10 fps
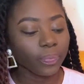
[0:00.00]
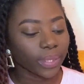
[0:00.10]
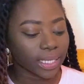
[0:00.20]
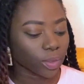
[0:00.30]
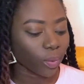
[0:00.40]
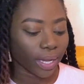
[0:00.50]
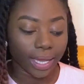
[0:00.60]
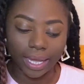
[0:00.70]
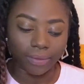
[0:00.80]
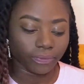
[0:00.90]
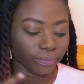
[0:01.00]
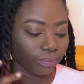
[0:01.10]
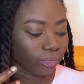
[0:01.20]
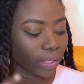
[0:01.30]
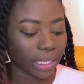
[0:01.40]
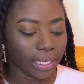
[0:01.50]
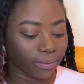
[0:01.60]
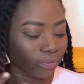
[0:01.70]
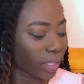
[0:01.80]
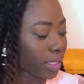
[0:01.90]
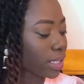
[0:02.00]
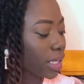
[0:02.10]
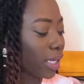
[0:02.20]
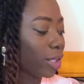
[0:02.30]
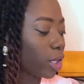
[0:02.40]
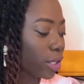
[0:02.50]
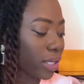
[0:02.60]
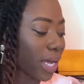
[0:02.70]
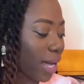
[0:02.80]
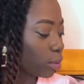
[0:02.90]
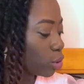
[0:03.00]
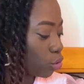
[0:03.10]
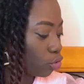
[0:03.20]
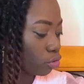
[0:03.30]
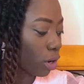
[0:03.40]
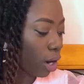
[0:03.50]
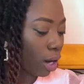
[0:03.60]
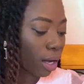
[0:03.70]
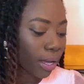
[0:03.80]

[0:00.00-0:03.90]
That's why I've really invested in learning how to draw.